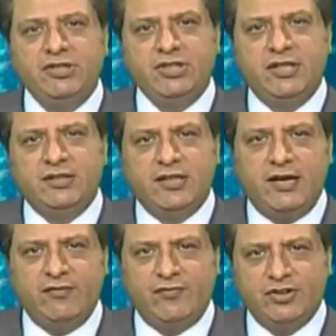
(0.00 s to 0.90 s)
I
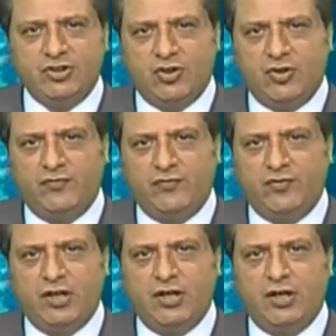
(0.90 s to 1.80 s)
appreciate the efforts
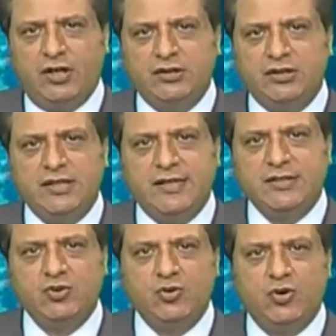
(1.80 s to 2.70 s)
of
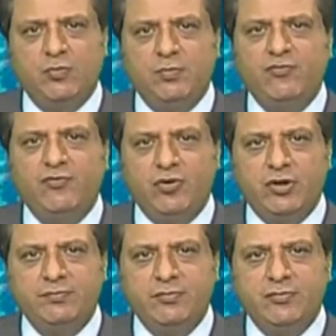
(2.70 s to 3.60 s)
CxO
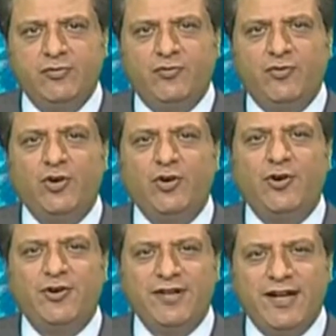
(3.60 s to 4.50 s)
Global Forum
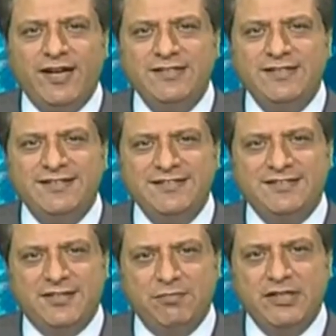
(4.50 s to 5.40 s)
for
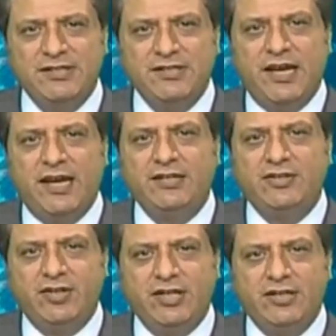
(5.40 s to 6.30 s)
organizing this summit
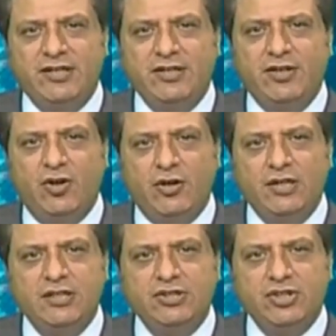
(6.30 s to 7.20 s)
and creating
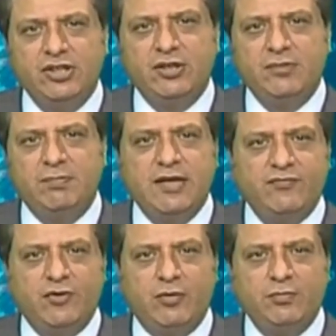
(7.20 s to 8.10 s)
a knowledge
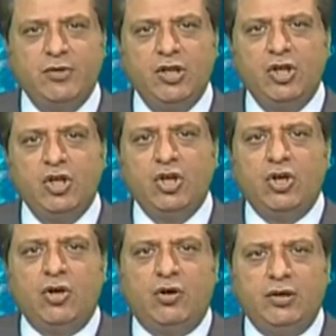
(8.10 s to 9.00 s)
sharing platform
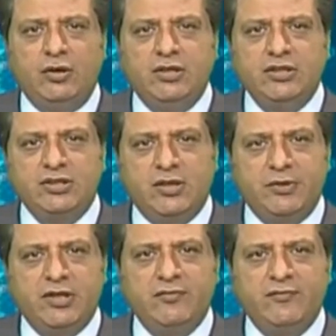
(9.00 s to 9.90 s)
on
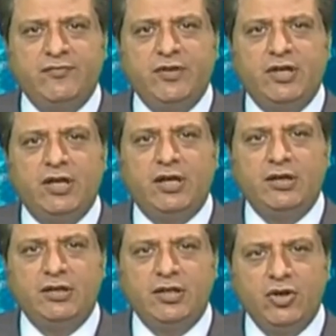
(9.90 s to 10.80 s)
disruptive
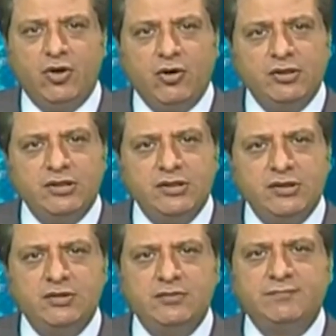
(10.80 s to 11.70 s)

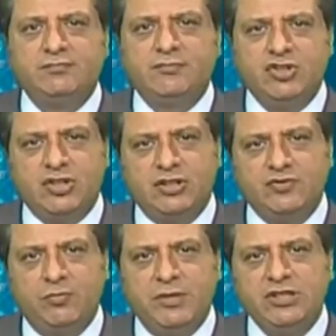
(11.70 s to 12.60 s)
technologies,
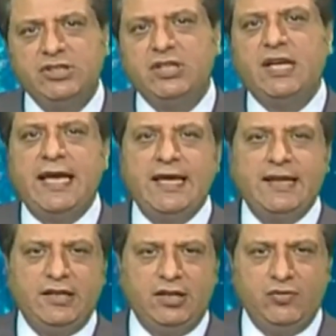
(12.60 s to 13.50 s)

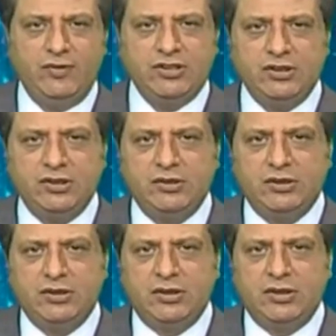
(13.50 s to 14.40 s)
transformation, and
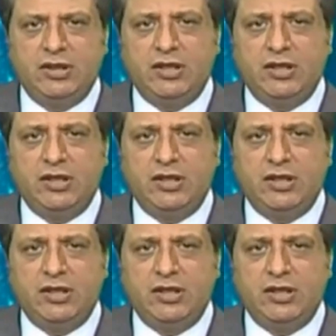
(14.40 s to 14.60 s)
innovation.